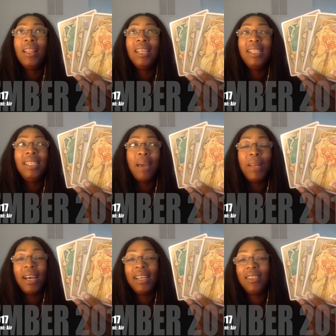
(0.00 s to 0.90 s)

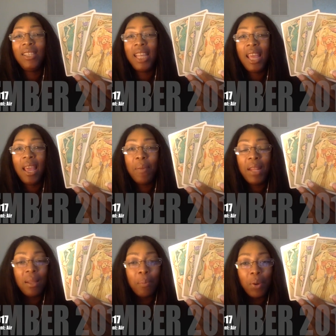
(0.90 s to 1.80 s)
Geminis are tame
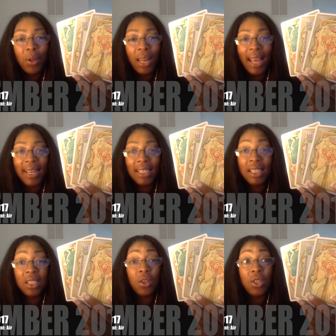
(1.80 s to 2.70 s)
and the bull, and this
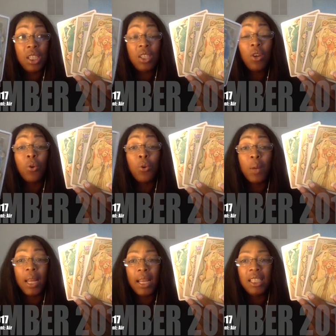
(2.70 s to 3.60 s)
is good. These are
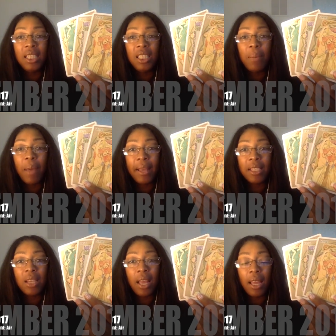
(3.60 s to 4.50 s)
good relationship
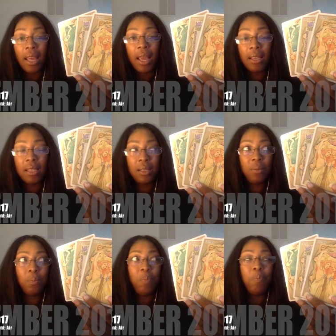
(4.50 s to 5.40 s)

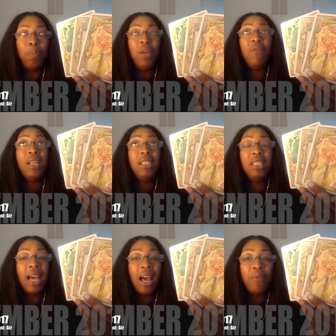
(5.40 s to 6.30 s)

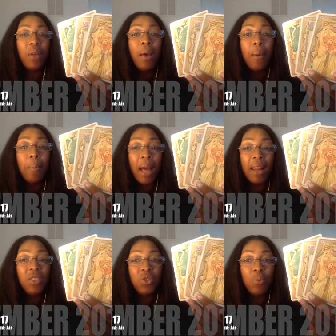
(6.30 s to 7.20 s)
experience to have,
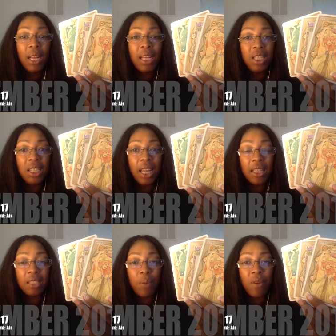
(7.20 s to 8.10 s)
balanced relation
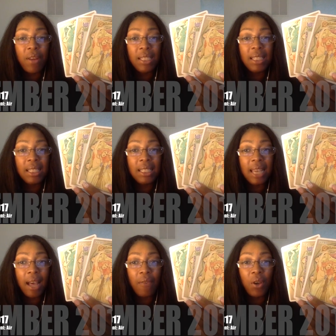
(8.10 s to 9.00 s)
experiences to have.